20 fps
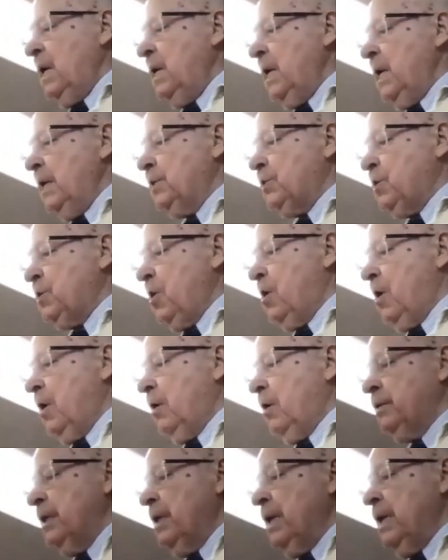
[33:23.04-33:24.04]
it's
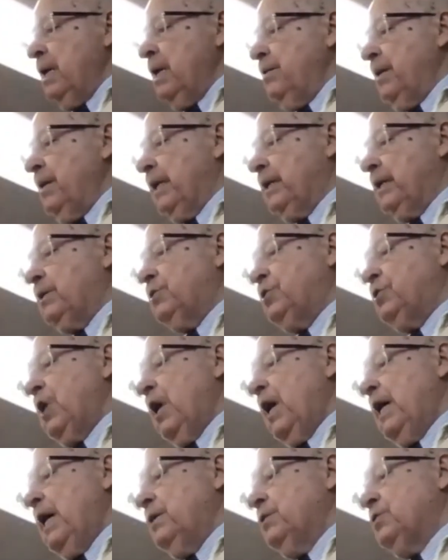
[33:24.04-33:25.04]
called The
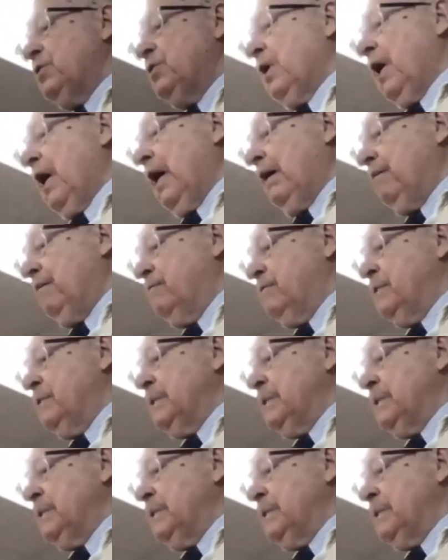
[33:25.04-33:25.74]
Exchange Life.